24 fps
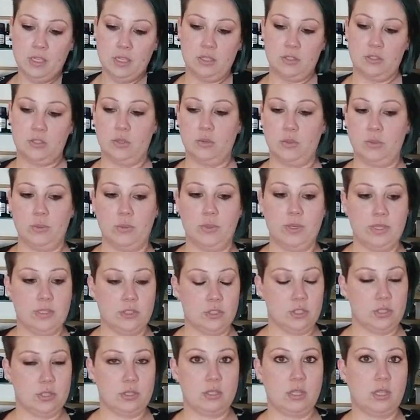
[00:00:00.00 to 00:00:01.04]
So it
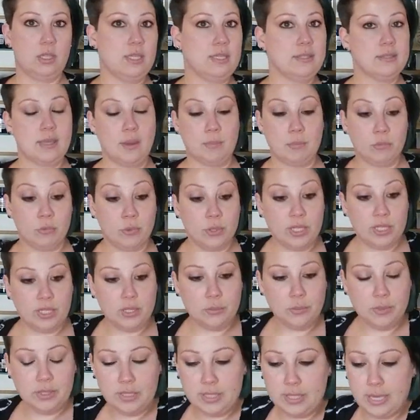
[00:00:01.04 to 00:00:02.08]
just cleans up really,
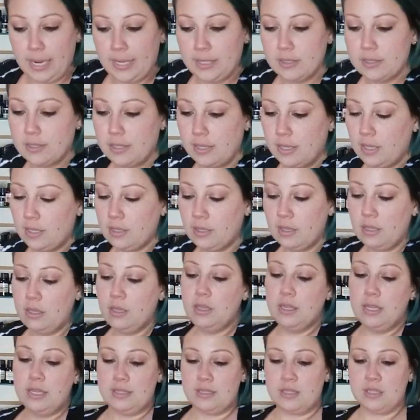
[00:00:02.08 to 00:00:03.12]
really nicely.
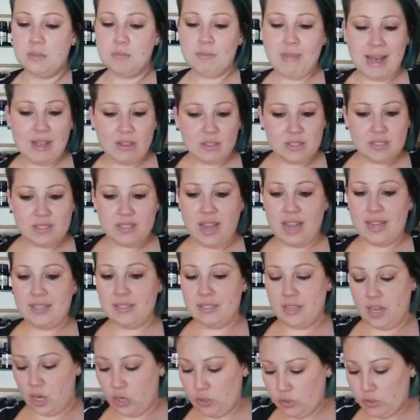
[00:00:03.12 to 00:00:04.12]
It smells nice, and